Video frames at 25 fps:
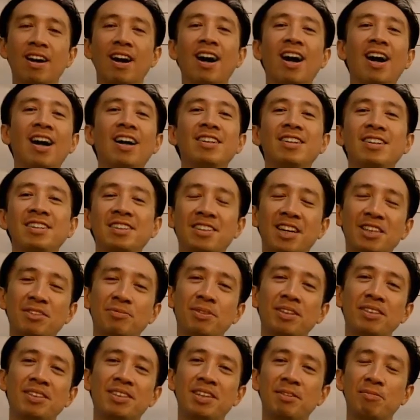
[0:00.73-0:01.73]
Hi, this is
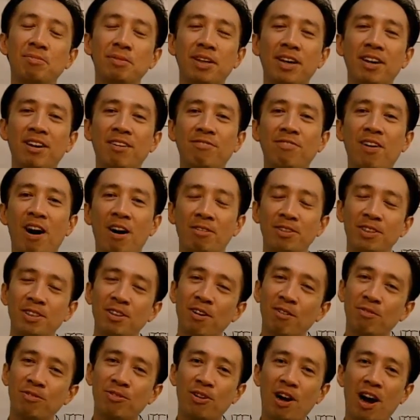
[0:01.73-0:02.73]
Desmond Sim here, founder
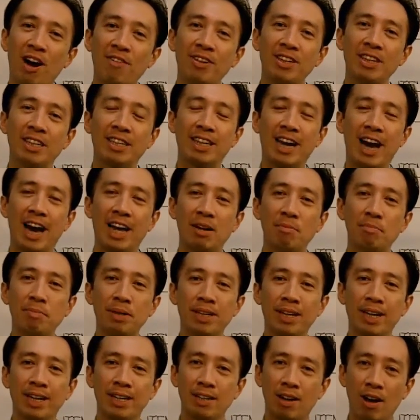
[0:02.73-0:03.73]
of Thriving
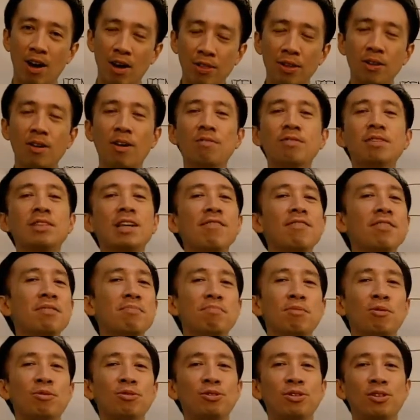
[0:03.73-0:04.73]
Academy and author of 7
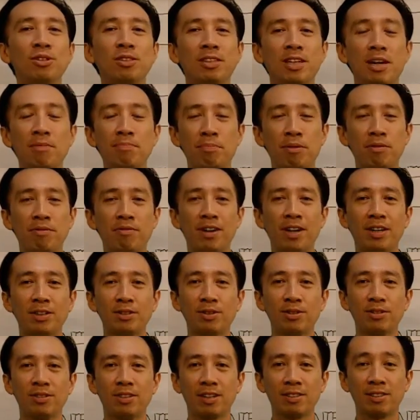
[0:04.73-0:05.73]
Emotions That Prevent
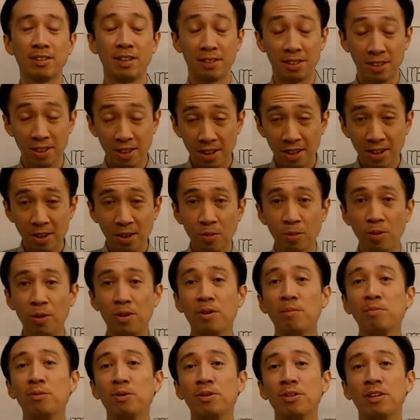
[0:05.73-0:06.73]
Your Success.
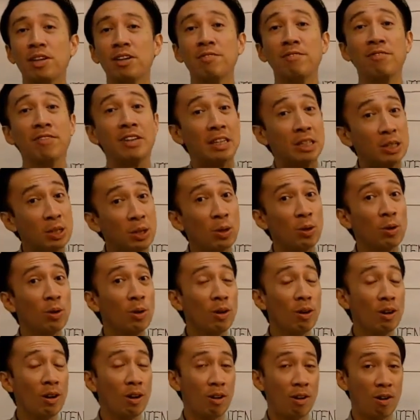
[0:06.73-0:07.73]
Welcome to another
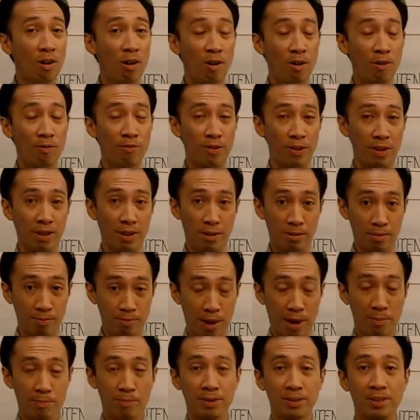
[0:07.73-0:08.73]
video of
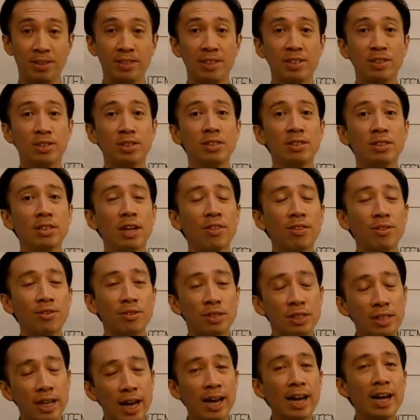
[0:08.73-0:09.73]
my presentations, and
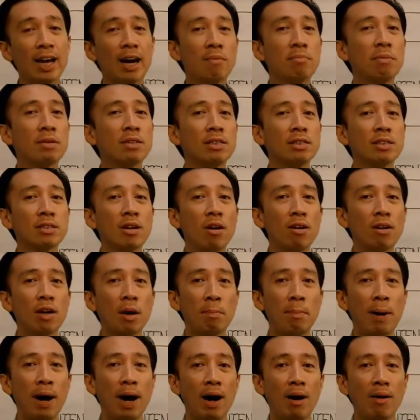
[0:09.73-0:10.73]
today I'm going to talk
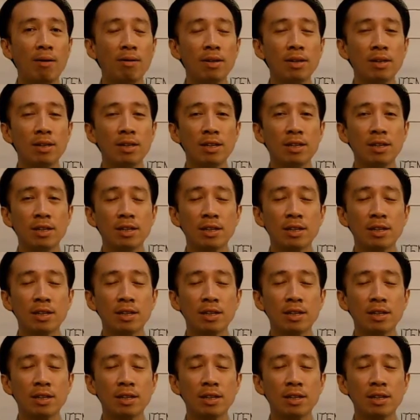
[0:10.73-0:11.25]
about